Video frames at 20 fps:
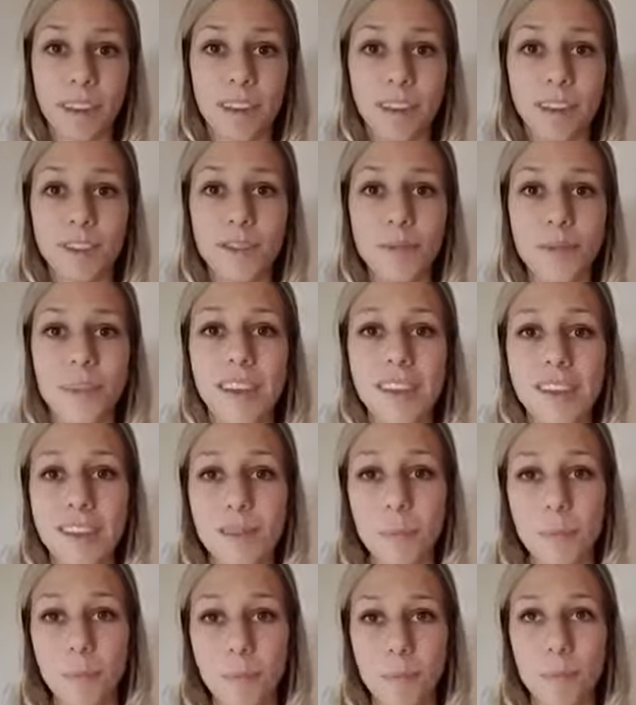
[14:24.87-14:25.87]
So this
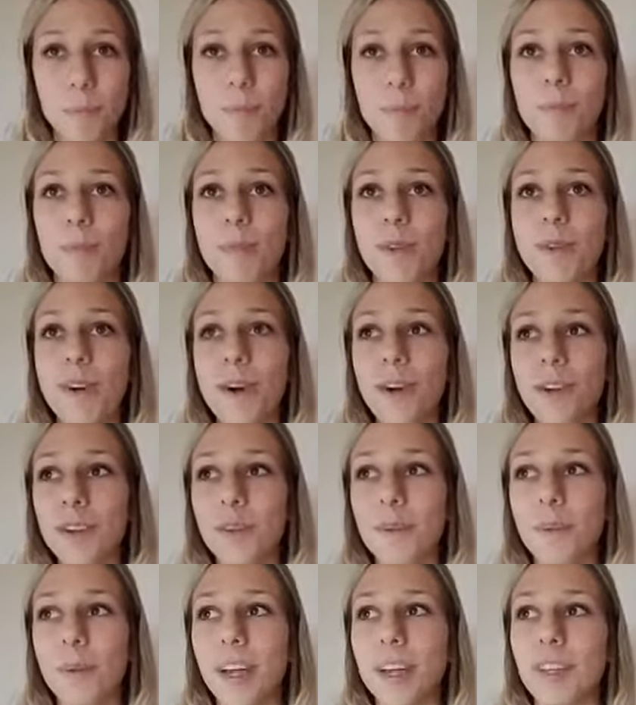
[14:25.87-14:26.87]
also
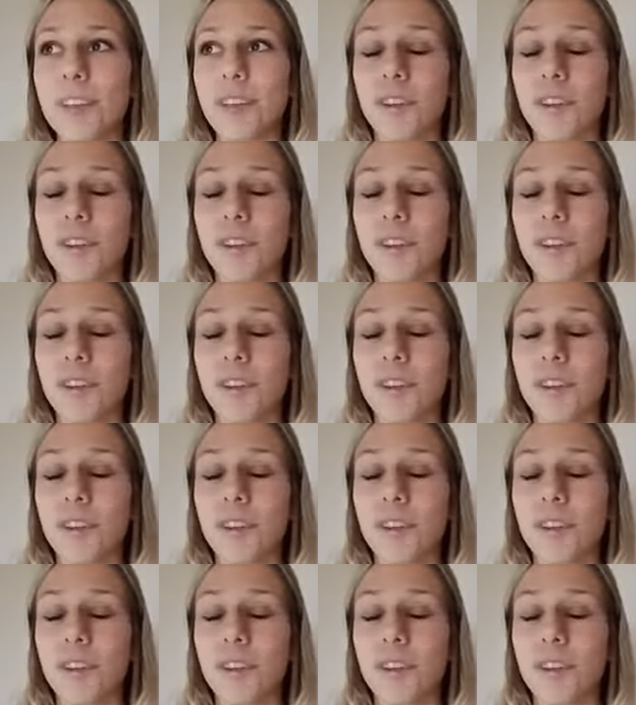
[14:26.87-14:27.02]
brings